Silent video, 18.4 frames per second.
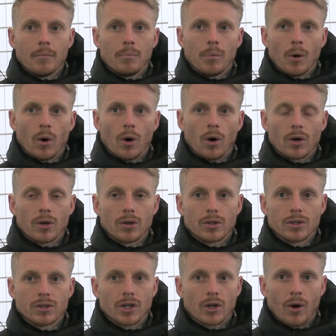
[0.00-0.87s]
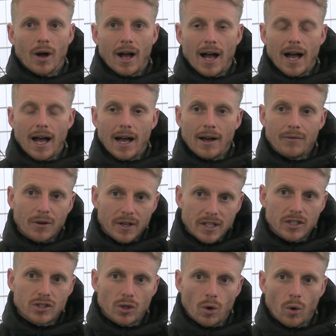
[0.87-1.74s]
But, you know, I
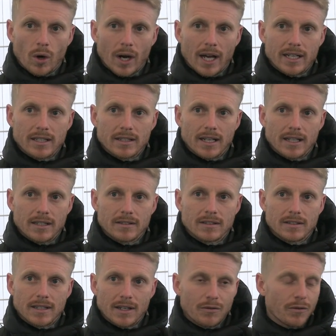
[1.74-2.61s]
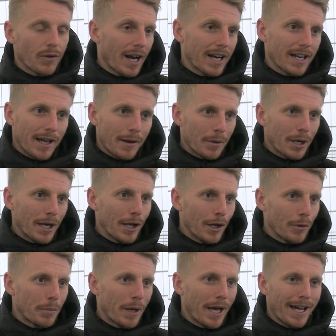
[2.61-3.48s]
think the scoreline did flatter them a
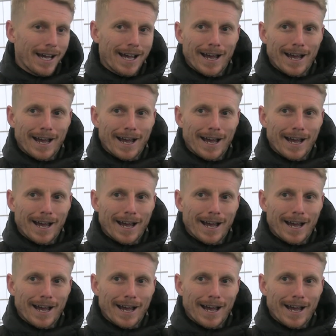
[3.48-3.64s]
little bit.